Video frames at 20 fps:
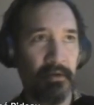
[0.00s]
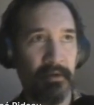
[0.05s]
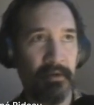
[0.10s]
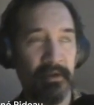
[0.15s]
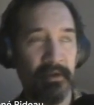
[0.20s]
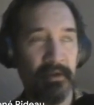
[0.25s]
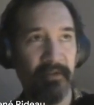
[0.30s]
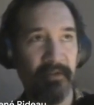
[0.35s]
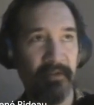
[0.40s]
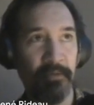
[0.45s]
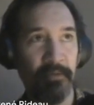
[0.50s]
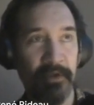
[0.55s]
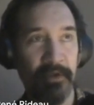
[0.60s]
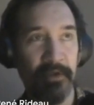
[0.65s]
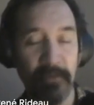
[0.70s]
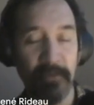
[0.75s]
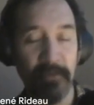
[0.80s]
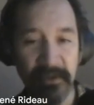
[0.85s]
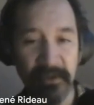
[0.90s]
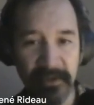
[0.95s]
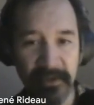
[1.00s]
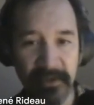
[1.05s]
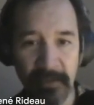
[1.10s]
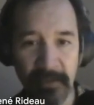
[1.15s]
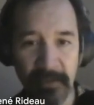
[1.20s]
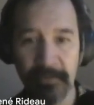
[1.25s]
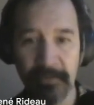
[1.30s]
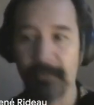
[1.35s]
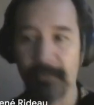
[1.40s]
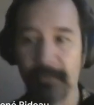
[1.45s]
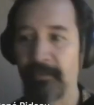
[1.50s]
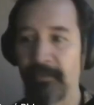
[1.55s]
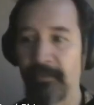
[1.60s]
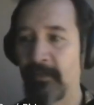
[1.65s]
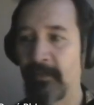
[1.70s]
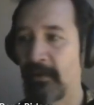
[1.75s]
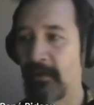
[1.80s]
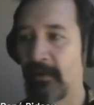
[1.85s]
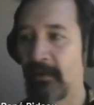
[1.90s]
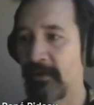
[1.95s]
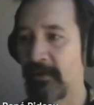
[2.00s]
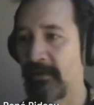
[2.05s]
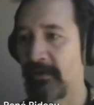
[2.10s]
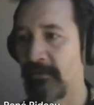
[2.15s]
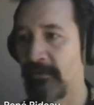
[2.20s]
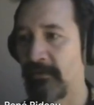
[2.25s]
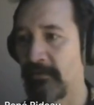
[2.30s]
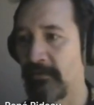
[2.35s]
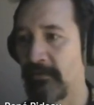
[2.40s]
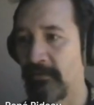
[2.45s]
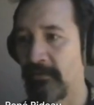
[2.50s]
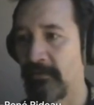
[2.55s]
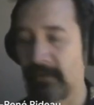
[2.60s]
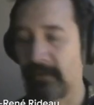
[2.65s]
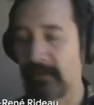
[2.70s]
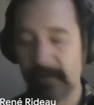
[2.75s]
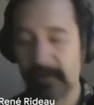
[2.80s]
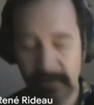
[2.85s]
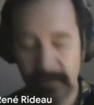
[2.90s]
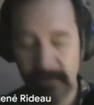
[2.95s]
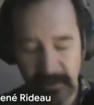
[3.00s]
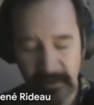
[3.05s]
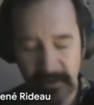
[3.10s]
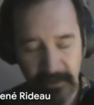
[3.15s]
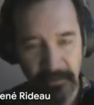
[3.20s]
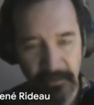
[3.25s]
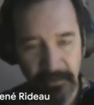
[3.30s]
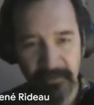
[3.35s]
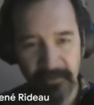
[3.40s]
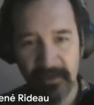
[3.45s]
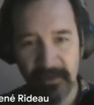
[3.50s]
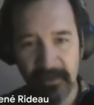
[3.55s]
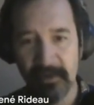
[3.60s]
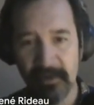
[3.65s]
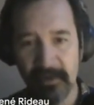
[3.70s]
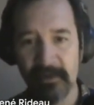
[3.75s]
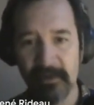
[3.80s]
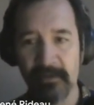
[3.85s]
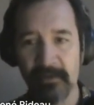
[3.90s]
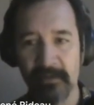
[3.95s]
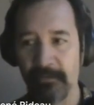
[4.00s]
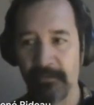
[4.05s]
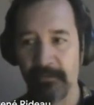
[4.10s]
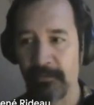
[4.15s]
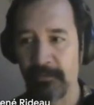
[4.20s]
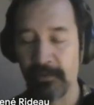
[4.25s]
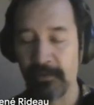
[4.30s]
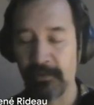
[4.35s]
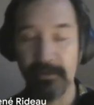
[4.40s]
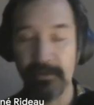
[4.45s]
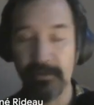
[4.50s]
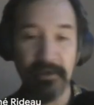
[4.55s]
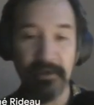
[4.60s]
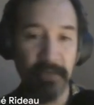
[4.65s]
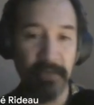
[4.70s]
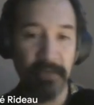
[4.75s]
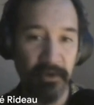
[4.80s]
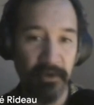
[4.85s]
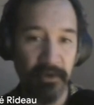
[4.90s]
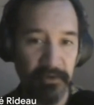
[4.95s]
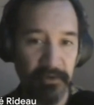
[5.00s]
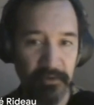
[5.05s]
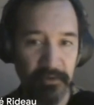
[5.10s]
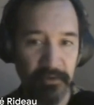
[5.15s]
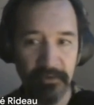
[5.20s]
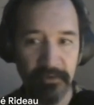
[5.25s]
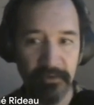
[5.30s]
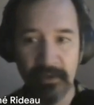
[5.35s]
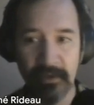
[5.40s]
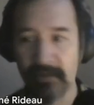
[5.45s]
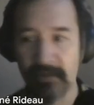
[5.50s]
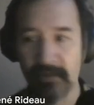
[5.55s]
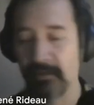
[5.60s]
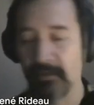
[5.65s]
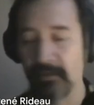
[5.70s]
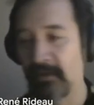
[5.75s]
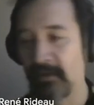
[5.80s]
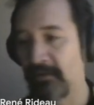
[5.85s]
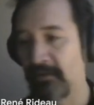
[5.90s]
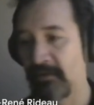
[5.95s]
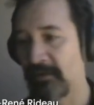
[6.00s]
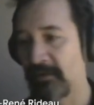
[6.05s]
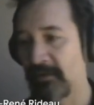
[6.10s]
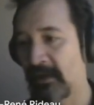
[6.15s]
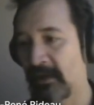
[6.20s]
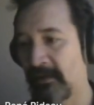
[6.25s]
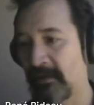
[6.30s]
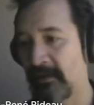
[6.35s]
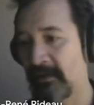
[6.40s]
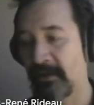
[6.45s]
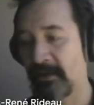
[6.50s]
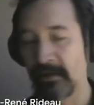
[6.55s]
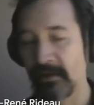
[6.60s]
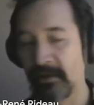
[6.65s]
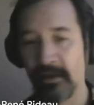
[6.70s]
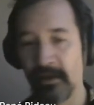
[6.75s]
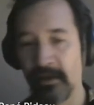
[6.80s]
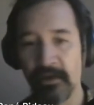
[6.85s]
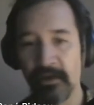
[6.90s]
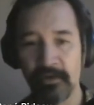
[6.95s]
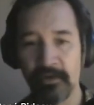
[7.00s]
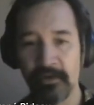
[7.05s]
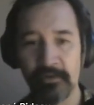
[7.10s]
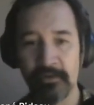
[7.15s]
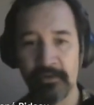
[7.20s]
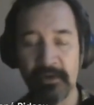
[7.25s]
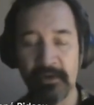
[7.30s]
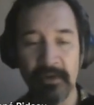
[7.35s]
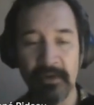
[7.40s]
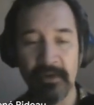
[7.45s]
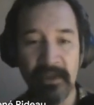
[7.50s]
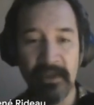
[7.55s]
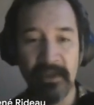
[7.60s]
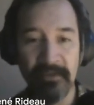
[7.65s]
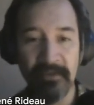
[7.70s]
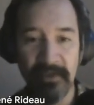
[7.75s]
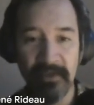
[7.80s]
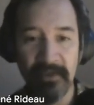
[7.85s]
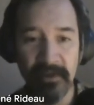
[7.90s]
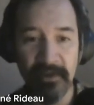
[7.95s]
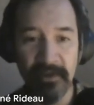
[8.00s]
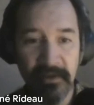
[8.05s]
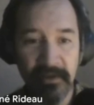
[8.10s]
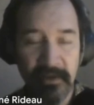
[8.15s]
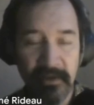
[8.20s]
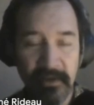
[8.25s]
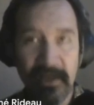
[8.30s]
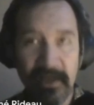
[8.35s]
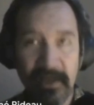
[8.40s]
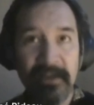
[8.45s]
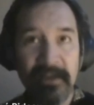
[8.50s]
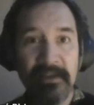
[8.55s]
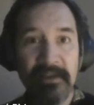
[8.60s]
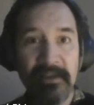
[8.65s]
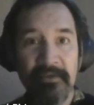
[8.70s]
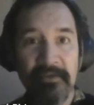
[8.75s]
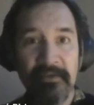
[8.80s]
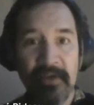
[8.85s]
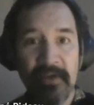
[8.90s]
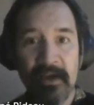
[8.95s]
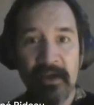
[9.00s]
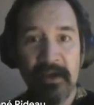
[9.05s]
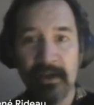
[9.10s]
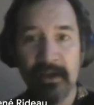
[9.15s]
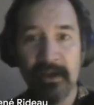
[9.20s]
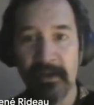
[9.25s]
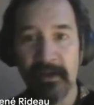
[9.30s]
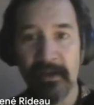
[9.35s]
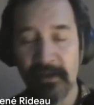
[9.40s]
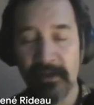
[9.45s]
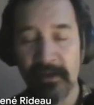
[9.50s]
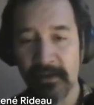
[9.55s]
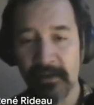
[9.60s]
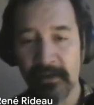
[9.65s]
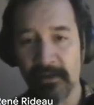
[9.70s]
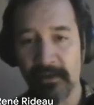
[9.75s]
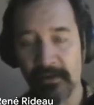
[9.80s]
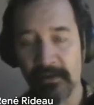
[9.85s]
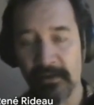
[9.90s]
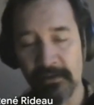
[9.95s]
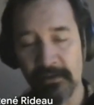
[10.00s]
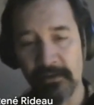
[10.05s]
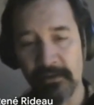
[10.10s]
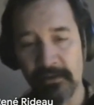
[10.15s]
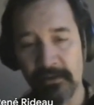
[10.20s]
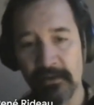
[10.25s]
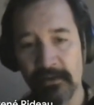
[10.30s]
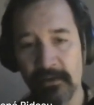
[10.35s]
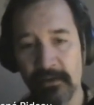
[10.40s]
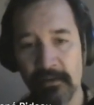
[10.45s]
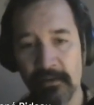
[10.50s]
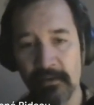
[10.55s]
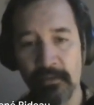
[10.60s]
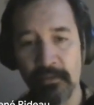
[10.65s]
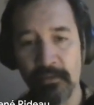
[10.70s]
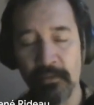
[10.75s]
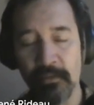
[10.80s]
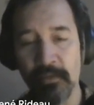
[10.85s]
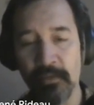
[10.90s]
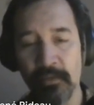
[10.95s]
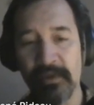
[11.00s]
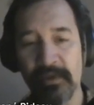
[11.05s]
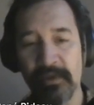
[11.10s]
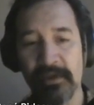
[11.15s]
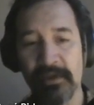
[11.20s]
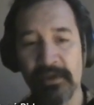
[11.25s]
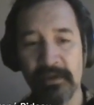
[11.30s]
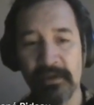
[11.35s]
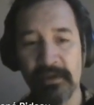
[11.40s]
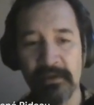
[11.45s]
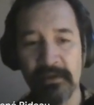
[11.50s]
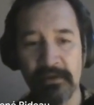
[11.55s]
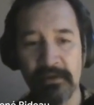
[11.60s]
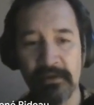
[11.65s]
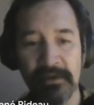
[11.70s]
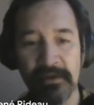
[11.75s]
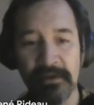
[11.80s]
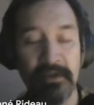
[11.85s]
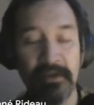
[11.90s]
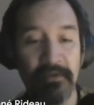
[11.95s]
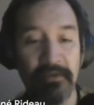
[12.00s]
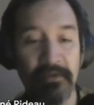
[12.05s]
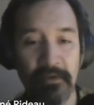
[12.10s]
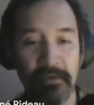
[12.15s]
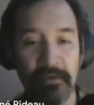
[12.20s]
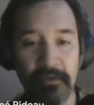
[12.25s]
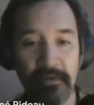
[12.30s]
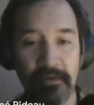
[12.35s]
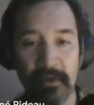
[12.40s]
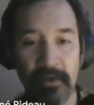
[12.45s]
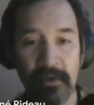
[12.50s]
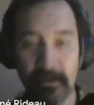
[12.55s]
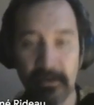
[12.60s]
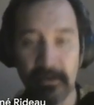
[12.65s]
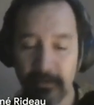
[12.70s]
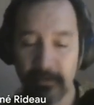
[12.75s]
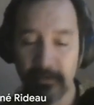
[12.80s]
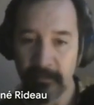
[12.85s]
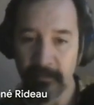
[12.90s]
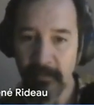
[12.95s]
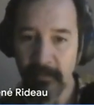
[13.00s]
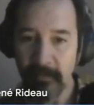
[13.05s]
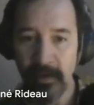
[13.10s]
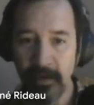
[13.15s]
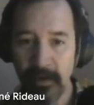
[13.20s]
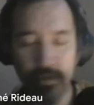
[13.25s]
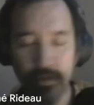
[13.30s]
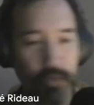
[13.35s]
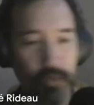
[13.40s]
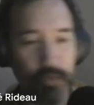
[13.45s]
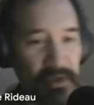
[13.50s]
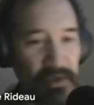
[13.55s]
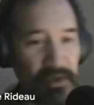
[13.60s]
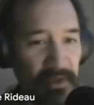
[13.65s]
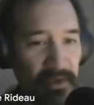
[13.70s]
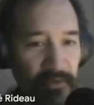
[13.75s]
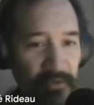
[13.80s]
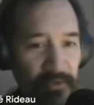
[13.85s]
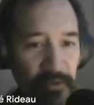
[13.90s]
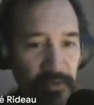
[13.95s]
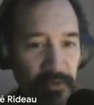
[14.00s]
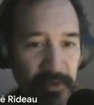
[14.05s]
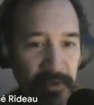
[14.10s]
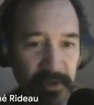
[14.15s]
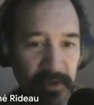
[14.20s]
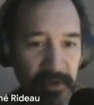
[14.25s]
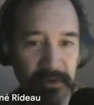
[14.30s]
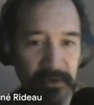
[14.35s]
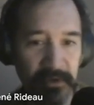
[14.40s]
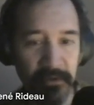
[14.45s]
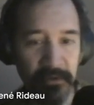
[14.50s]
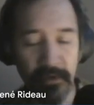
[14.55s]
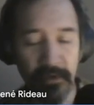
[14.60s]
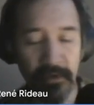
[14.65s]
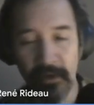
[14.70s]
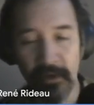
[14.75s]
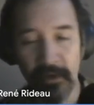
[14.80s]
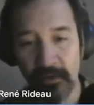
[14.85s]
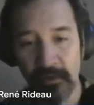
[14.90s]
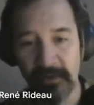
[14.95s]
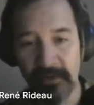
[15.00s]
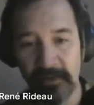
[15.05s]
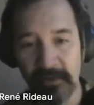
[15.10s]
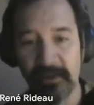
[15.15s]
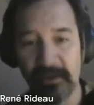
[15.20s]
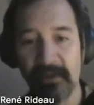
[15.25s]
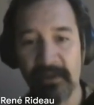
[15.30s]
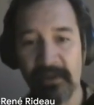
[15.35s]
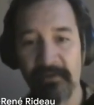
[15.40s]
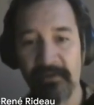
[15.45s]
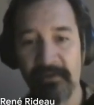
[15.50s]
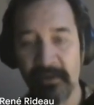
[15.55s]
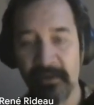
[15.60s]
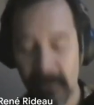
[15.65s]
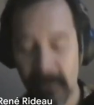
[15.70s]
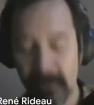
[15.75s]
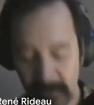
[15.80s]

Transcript: have more than one step, or that keep living and that must be seen by other contracts? The way you do that is that you create an NFT that identify which is the state of the contract. So whichever UTXO hold this NFT